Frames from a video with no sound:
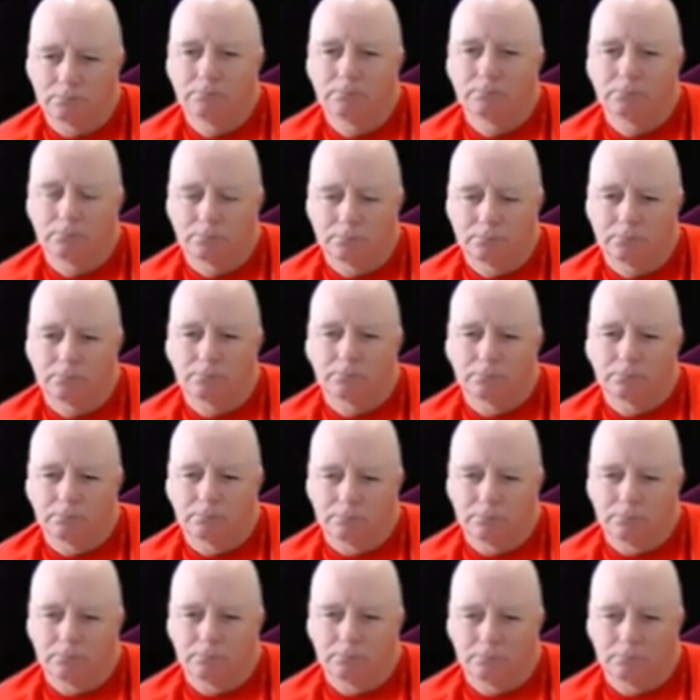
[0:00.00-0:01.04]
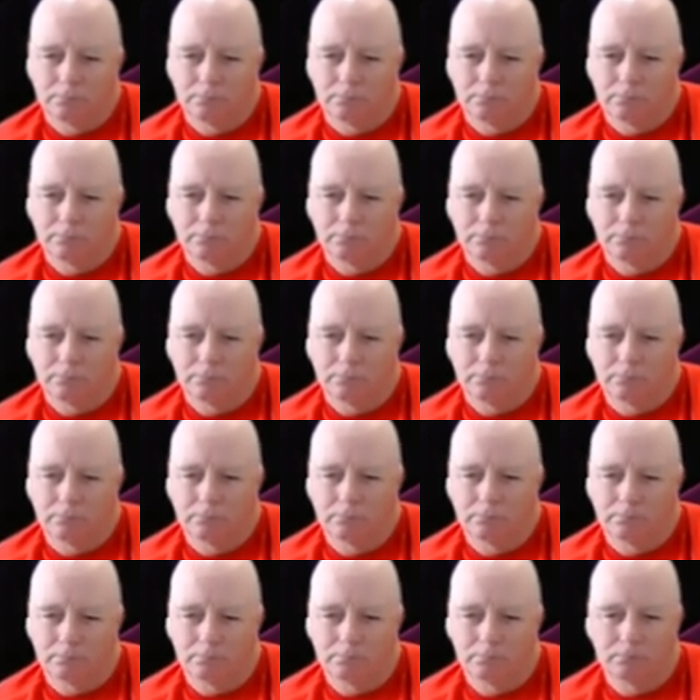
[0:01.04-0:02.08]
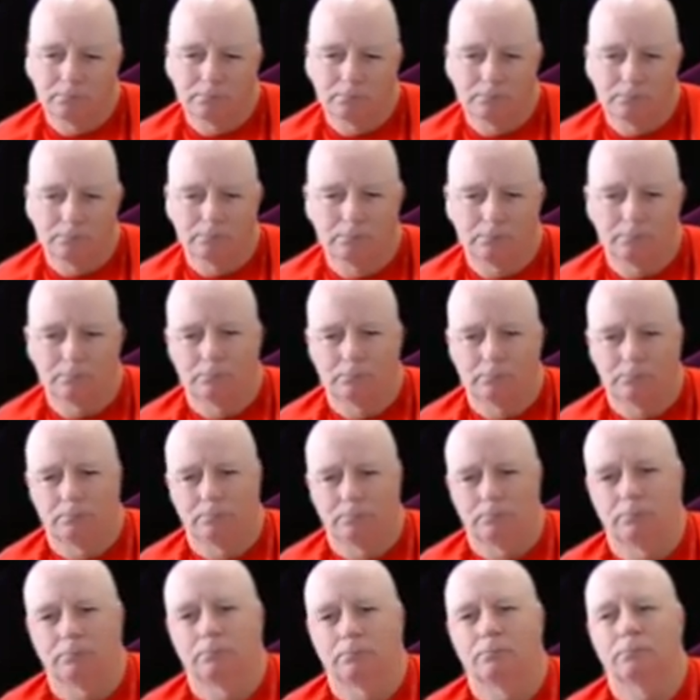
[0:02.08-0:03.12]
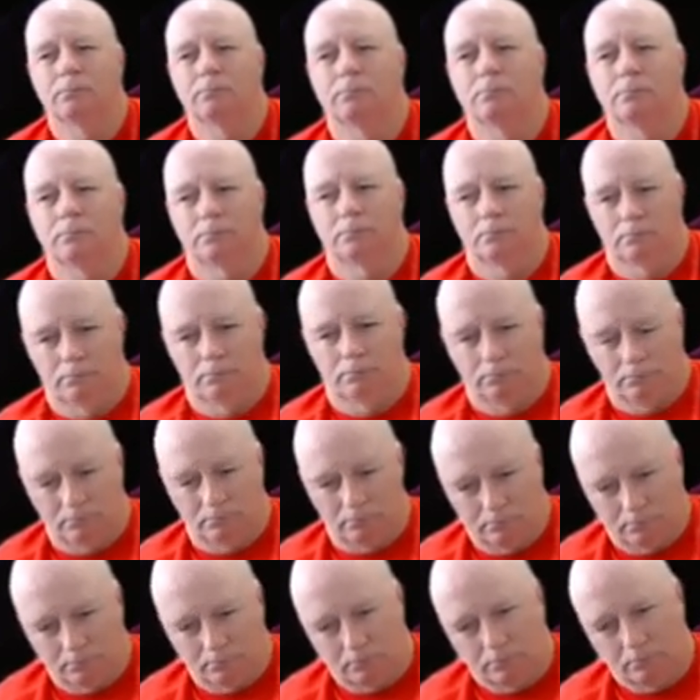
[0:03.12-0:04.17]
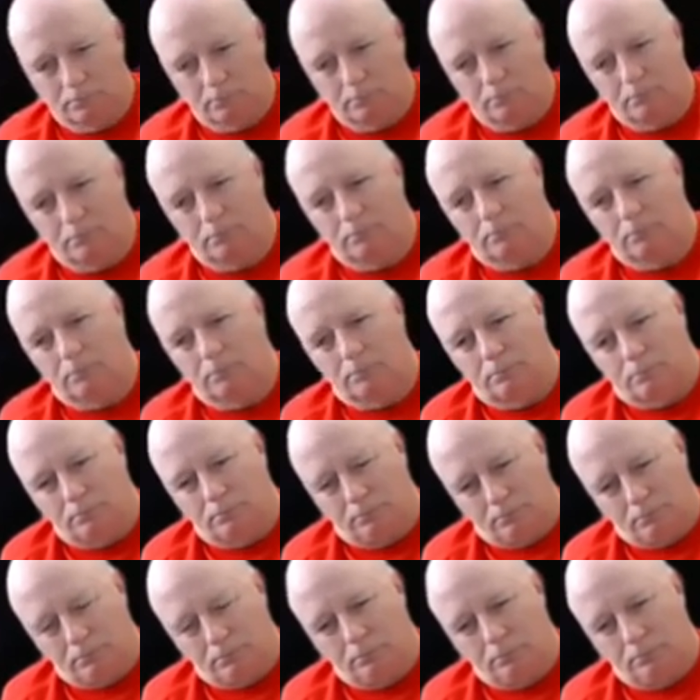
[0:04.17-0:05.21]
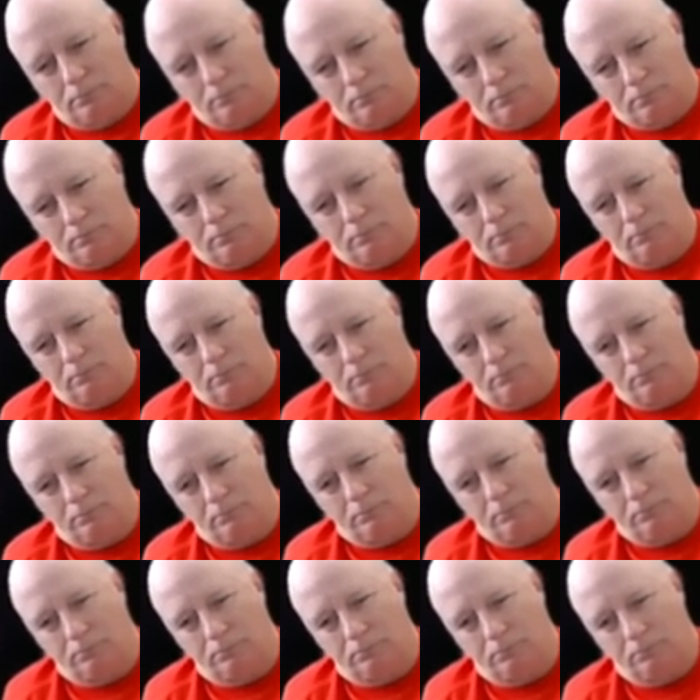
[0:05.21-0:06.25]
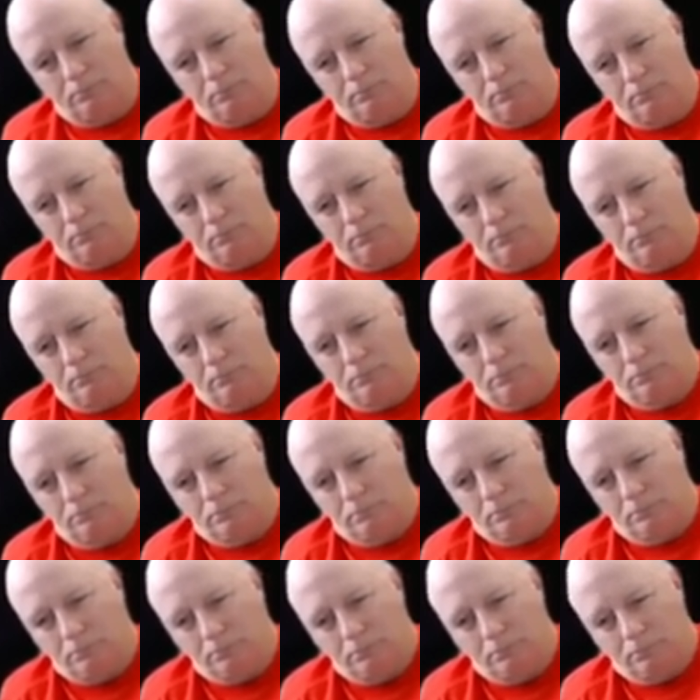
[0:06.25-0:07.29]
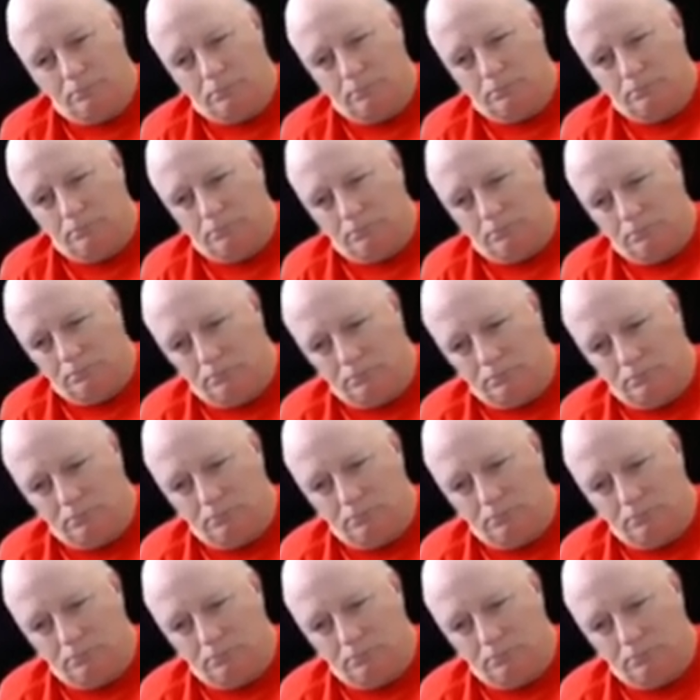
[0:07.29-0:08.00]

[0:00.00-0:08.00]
[no speech]